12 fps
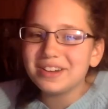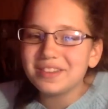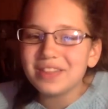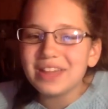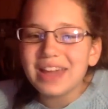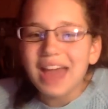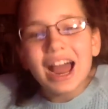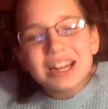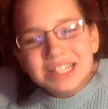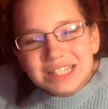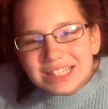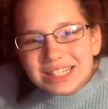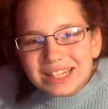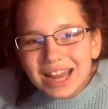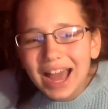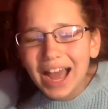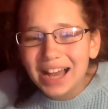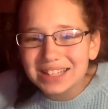Like, Ashton
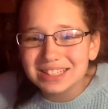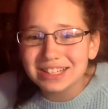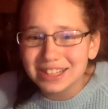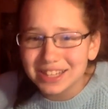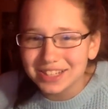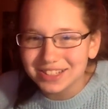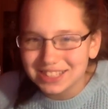has a little